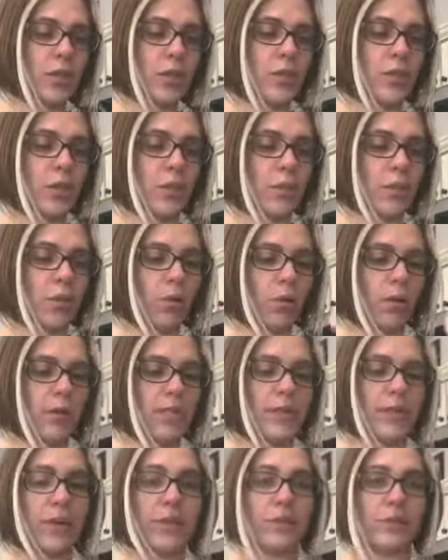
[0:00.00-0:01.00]
is to pull a
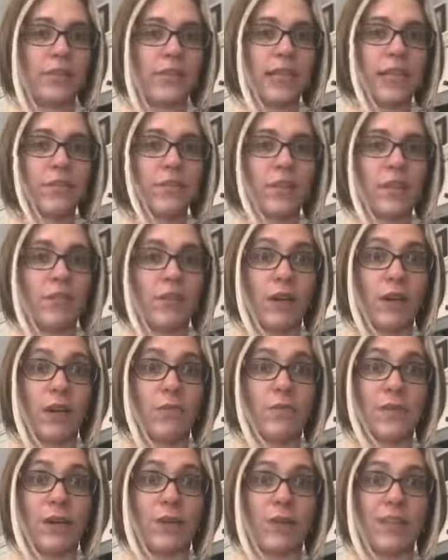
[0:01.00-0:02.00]
center leaf, and if it
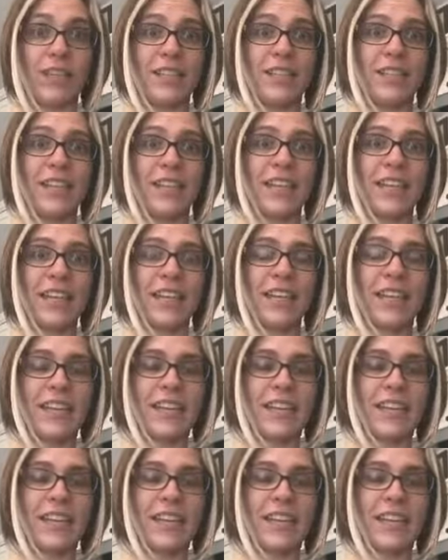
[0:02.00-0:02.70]
comes out easily,